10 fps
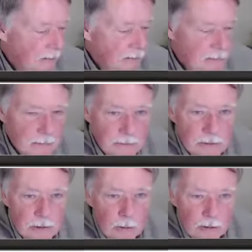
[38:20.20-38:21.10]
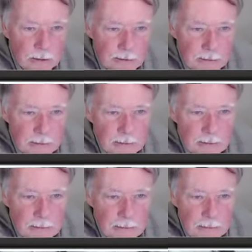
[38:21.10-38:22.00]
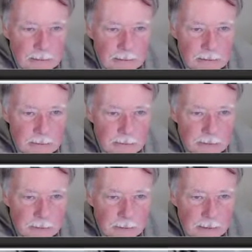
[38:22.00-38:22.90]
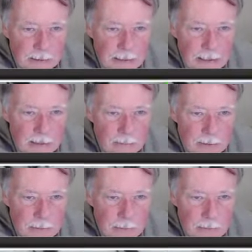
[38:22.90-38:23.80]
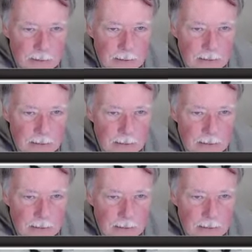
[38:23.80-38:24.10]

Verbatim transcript: This is so clear that you literally can read through it.